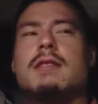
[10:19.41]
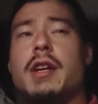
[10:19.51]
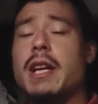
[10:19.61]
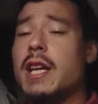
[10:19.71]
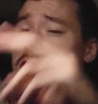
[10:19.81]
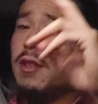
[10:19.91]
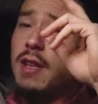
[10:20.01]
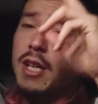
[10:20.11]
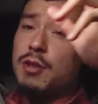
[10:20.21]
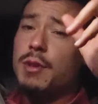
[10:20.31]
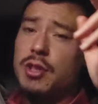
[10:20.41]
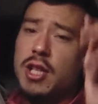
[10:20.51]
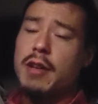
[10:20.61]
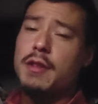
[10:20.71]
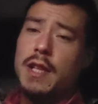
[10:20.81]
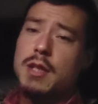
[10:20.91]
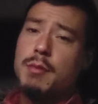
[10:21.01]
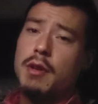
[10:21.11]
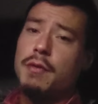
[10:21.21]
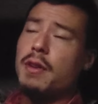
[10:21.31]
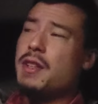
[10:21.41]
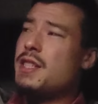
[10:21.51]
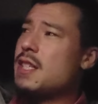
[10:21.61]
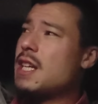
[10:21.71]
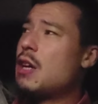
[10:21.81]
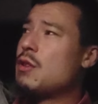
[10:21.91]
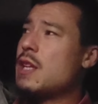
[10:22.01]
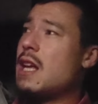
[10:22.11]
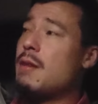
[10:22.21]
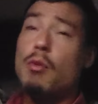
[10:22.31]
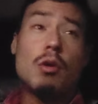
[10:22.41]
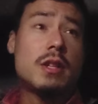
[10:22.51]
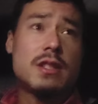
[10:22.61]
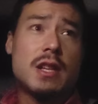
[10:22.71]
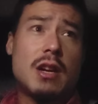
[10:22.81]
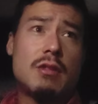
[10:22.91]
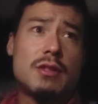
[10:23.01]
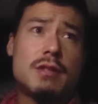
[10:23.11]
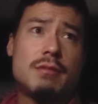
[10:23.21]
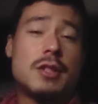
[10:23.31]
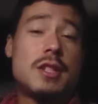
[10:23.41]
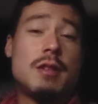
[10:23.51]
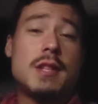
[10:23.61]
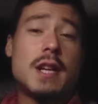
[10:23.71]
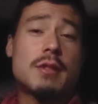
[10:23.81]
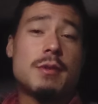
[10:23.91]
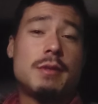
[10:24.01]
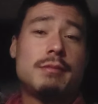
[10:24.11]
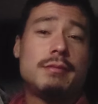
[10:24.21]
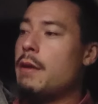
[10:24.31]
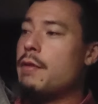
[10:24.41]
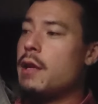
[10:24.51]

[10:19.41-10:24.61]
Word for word: All right, catch you in the next one. Check out the links below for all the discounts and more discounts. I'll see you in the next one. Bye for